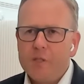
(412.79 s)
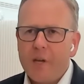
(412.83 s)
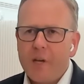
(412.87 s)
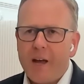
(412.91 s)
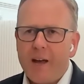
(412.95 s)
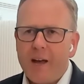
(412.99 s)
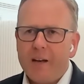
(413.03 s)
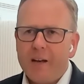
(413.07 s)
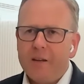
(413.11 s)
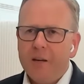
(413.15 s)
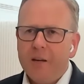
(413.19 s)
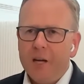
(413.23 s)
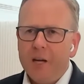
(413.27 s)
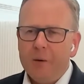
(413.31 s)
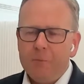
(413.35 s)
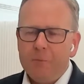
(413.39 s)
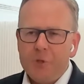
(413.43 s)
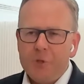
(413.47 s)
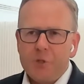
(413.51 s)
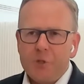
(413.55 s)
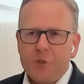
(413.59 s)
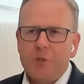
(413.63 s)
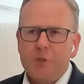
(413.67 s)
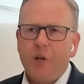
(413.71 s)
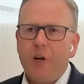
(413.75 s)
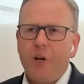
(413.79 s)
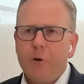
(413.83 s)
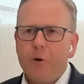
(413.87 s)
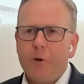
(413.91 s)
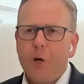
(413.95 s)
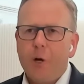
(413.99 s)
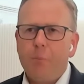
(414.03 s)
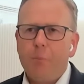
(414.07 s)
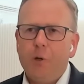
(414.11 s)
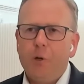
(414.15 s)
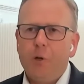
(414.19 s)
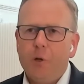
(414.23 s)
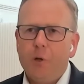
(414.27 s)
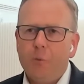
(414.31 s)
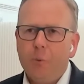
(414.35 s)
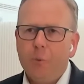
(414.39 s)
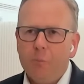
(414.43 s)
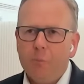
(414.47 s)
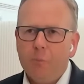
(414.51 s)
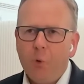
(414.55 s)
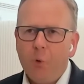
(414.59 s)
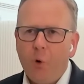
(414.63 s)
had, just dialed up a little bit.